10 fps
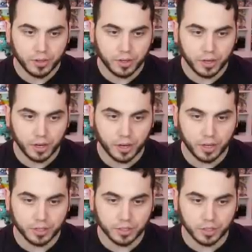Uh,
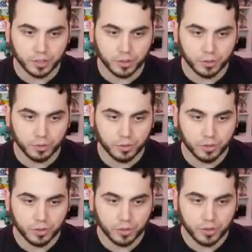into who?
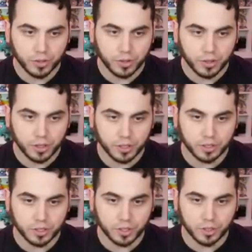
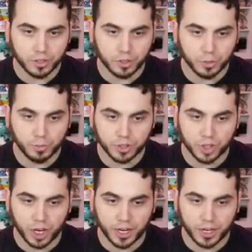Into
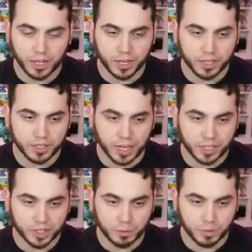Poseidon, and it is
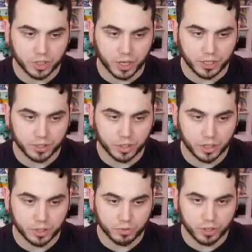actually Poseidon, so I'll
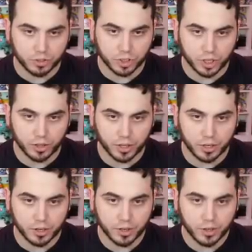just Razor Shell then.
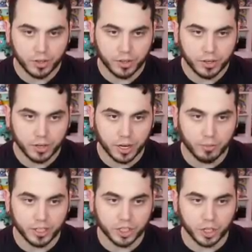Gotta
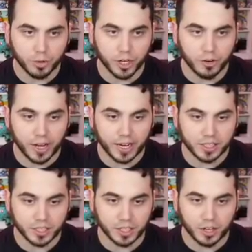make sure we don't
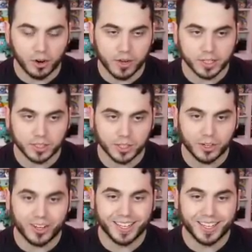actually go into